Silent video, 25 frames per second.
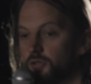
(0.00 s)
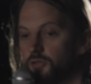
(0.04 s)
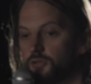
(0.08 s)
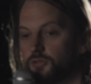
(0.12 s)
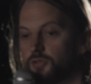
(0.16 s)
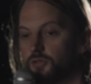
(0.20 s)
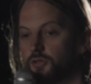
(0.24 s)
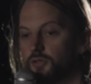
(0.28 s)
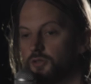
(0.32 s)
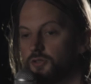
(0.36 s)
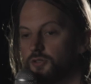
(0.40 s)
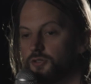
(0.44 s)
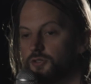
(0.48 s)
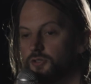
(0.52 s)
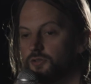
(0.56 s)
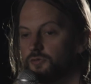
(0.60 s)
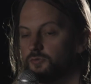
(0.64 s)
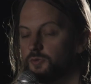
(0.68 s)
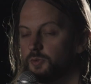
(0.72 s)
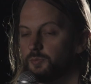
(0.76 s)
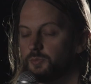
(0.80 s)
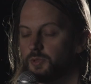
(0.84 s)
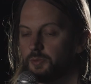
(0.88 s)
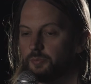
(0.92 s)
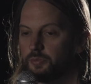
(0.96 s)
So
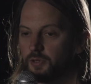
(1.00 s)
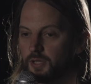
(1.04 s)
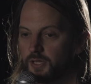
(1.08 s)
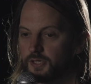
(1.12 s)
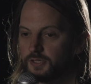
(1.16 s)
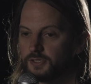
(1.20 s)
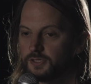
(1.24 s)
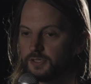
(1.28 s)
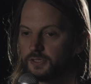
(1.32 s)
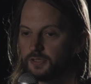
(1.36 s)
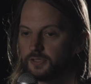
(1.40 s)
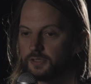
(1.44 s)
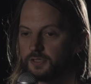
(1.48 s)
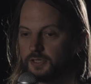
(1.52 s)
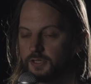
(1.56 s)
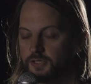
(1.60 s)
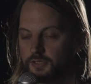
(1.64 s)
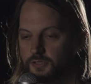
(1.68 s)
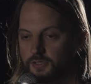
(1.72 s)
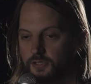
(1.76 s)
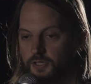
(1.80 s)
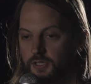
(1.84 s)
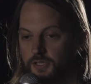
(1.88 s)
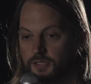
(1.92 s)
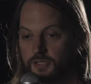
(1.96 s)
you would be placing
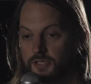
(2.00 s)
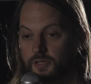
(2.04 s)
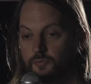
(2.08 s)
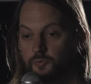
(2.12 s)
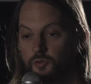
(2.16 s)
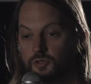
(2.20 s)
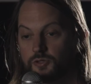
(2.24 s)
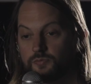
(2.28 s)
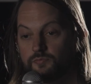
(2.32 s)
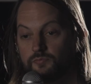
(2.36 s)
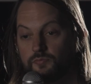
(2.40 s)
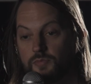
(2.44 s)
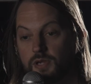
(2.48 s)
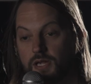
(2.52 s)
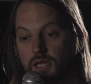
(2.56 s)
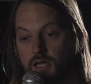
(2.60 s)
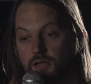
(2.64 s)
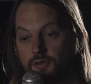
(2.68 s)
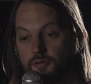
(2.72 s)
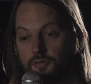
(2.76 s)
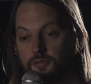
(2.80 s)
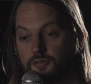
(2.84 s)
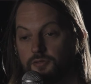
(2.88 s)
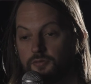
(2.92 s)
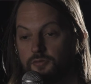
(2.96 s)
things like someone's
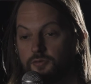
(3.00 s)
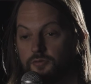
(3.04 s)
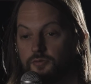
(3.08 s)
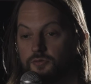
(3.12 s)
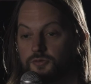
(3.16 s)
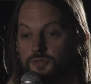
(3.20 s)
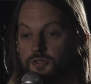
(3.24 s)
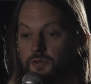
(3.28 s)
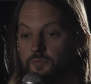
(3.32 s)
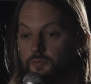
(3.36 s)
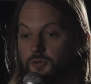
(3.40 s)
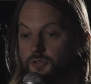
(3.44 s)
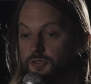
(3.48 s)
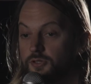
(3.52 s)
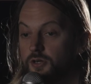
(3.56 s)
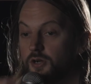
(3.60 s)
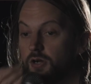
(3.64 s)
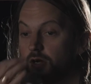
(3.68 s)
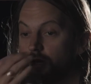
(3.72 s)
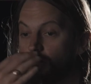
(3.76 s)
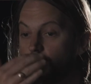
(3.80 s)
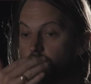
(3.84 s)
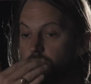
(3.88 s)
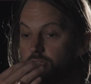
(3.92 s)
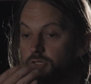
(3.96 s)
mouth or someone's
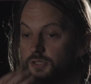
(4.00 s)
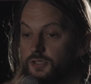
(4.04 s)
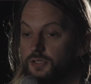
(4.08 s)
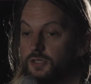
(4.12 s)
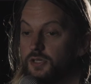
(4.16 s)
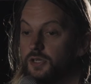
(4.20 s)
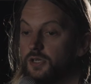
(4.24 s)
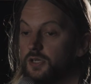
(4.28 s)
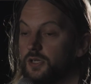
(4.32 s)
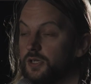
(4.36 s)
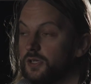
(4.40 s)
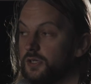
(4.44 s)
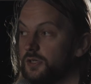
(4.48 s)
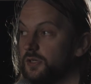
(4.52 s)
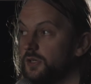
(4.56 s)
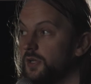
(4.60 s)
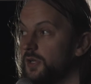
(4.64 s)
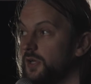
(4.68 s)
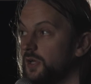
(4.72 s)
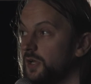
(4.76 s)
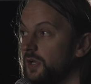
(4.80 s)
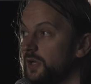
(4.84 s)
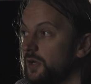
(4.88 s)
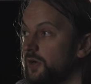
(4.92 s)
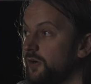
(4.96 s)
eyes
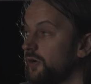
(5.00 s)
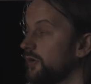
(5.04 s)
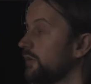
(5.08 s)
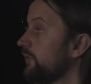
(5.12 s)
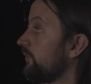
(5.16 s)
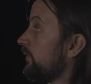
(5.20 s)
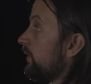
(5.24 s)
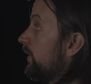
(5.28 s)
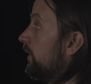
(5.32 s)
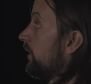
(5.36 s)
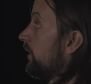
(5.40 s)
over